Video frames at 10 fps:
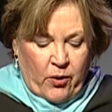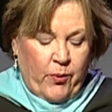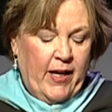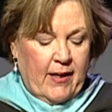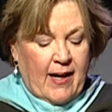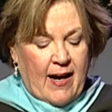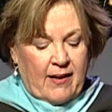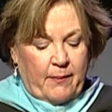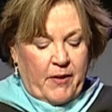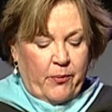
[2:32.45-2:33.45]
We had a
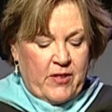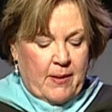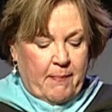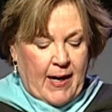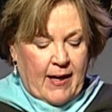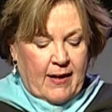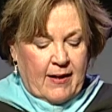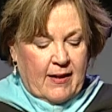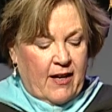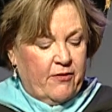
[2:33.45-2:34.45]
column that was a
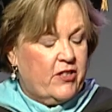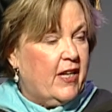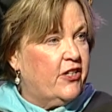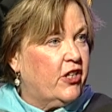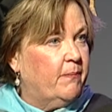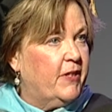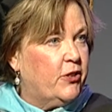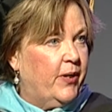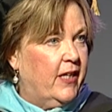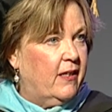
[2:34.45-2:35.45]
mock conversation
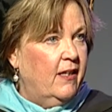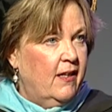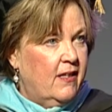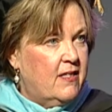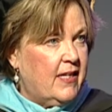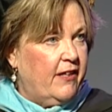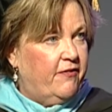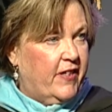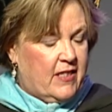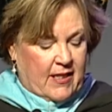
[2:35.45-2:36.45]
between St.
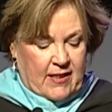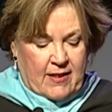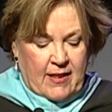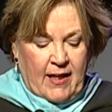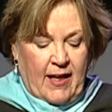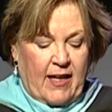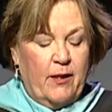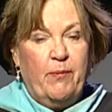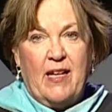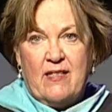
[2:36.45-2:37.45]
Vincent and
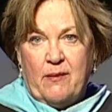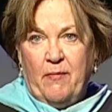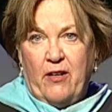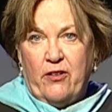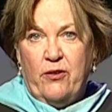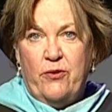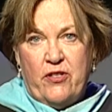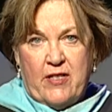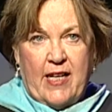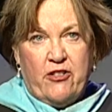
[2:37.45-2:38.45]
the Blessed Mother, whose
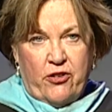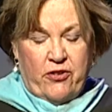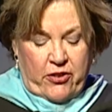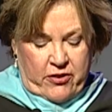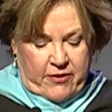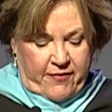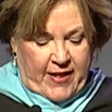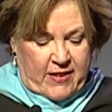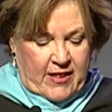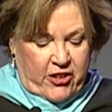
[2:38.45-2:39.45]
statues used to
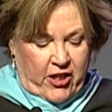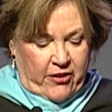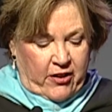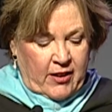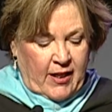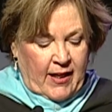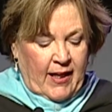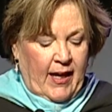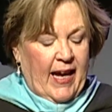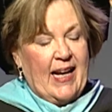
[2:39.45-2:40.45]
face each other.
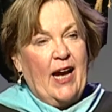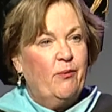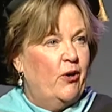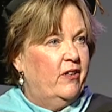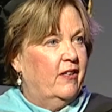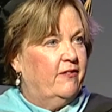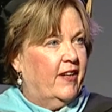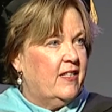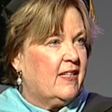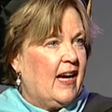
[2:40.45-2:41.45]
And I wrote an
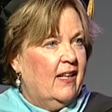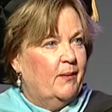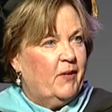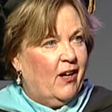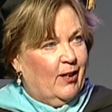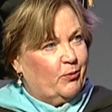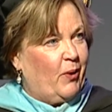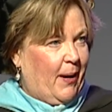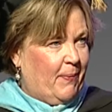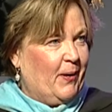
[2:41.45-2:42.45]
advice column called
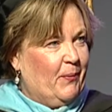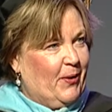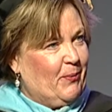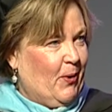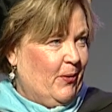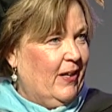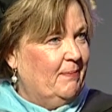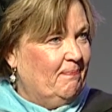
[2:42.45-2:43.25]
Rapping with Rhoda.